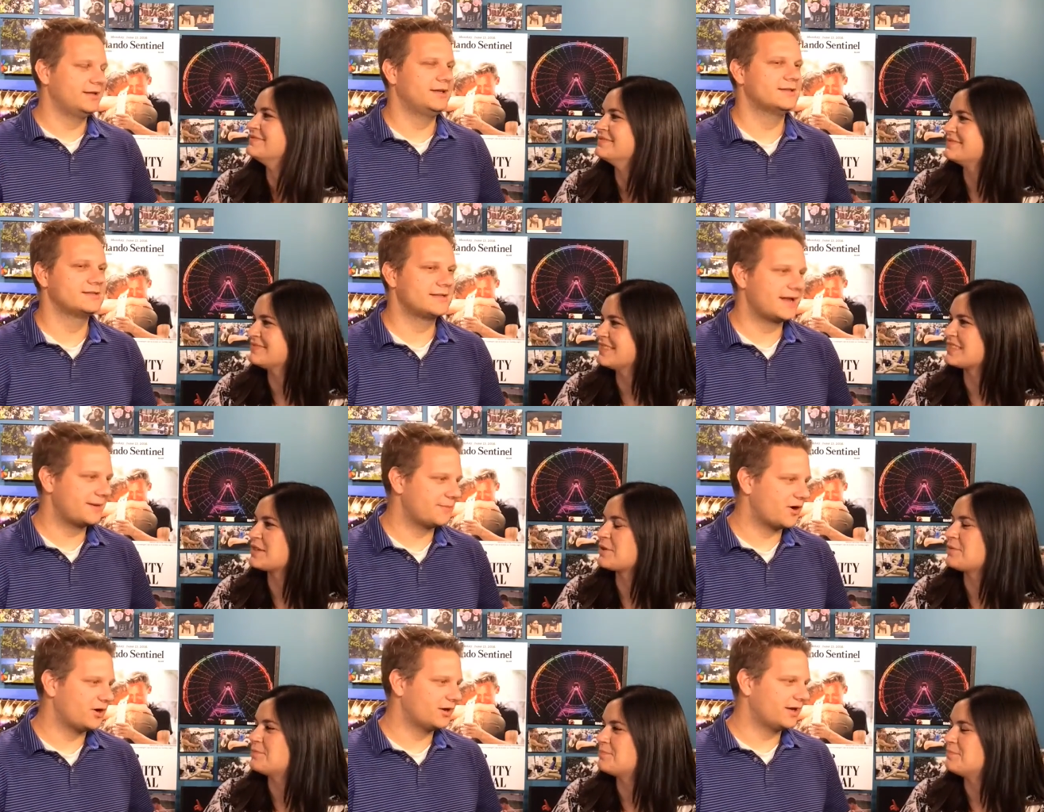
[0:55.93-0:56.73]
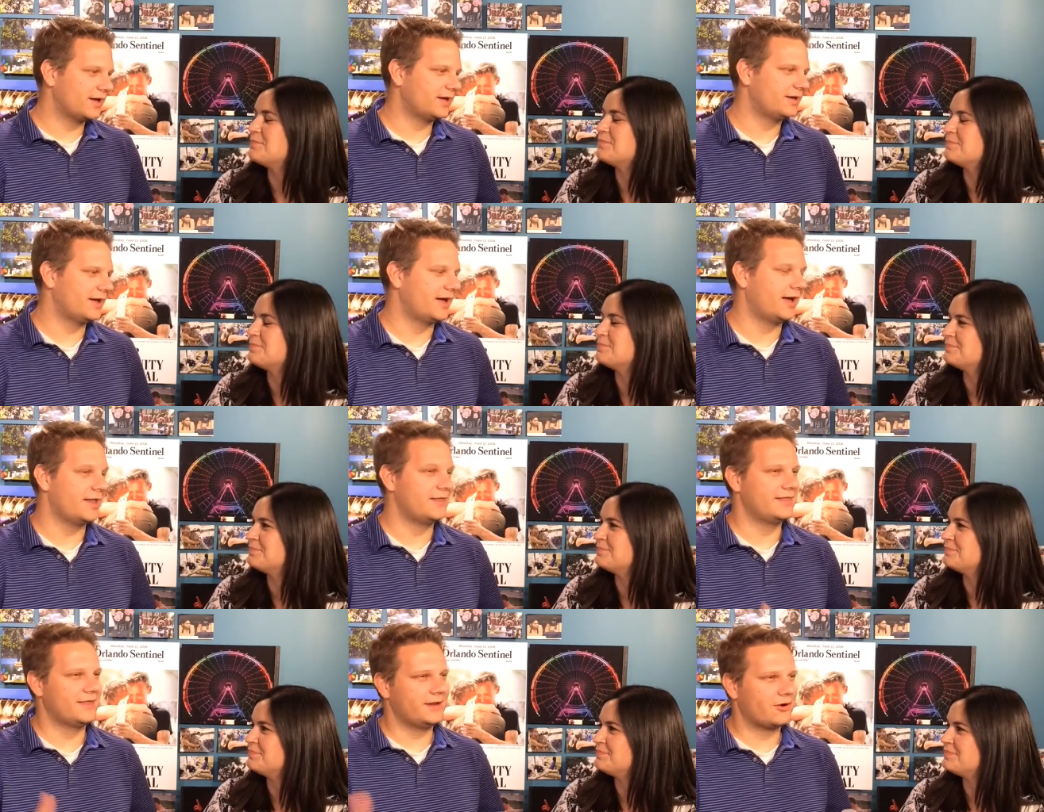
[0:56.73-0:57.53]
Speaker 1: East End Market, uh,
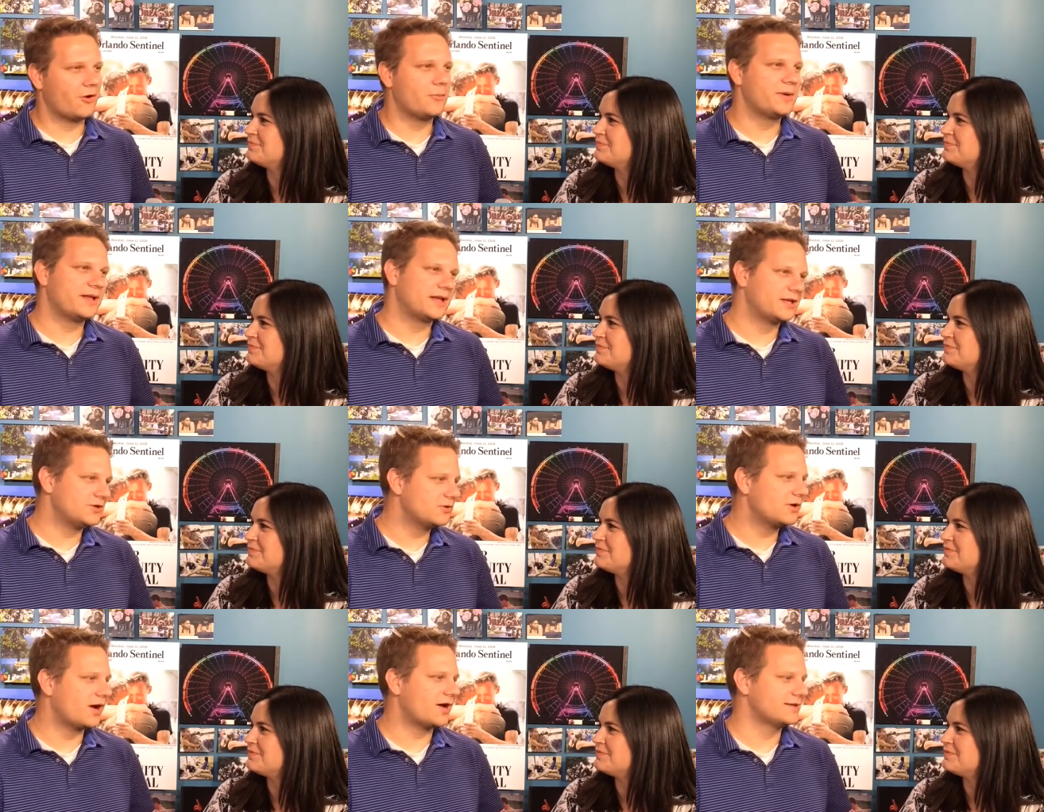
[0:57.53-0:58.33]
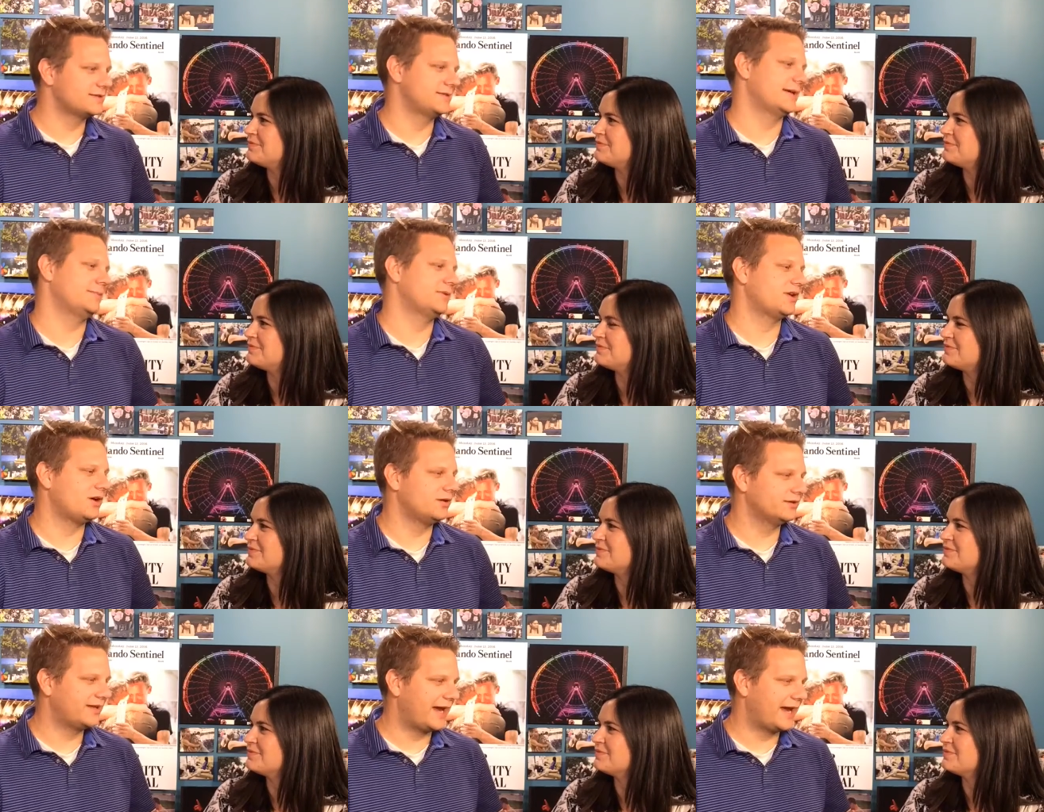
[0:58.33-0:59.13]
they're opening a new concept called